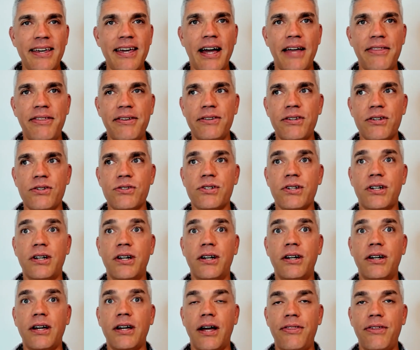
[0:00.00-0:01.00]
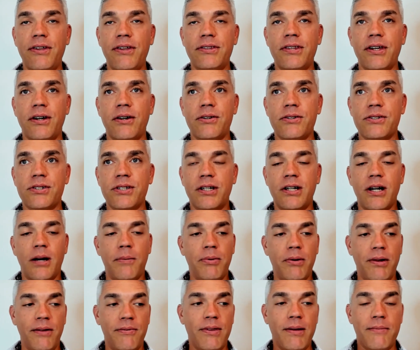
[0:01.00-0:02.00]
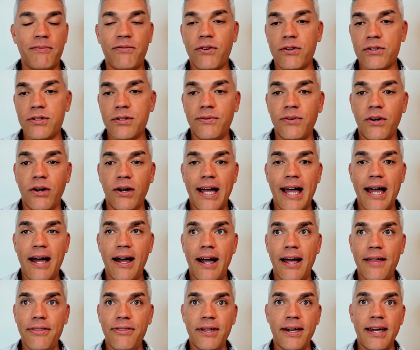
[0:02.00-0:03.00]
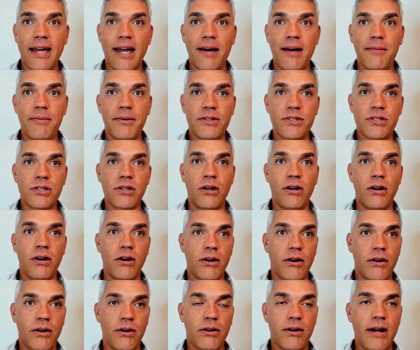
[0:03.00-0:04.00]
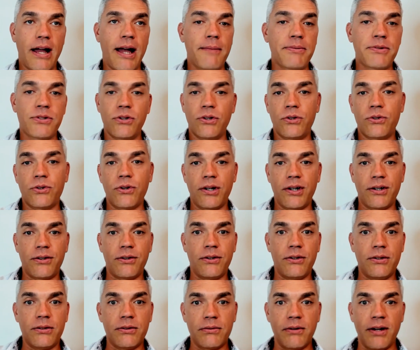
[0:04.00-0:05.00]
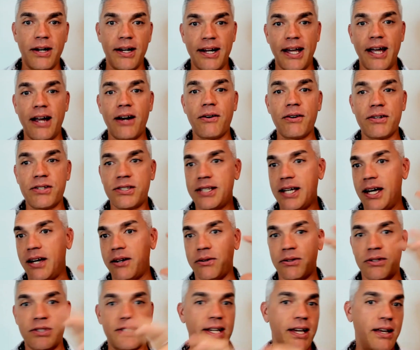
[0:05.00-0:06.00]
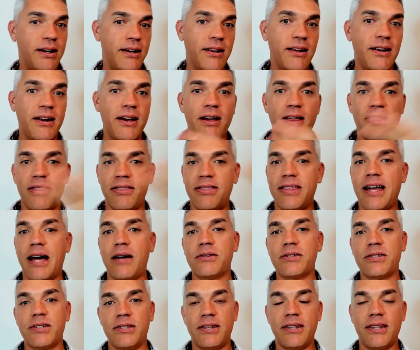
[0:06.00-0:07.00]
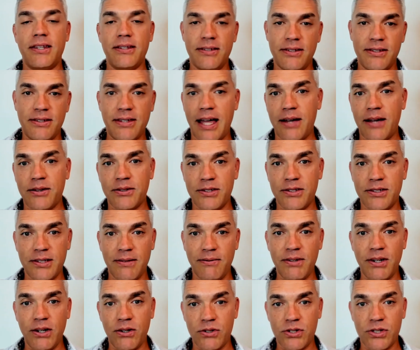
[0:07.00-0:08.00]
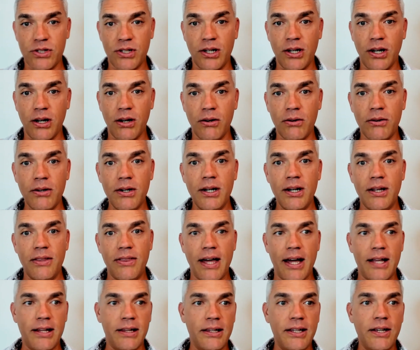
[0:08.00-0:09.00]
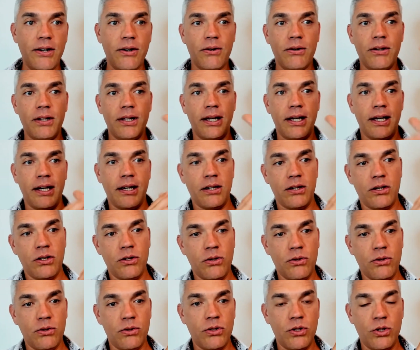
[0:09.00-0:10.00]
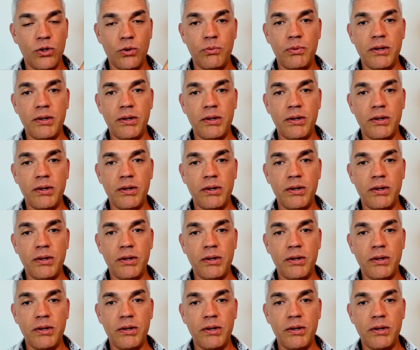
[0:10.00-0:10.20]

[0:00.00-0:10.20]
Yeah, I think there's a couple of them. First of all, I think habits are absolutely critical, right? Aristotle said thousands and thousands of years ago that literally you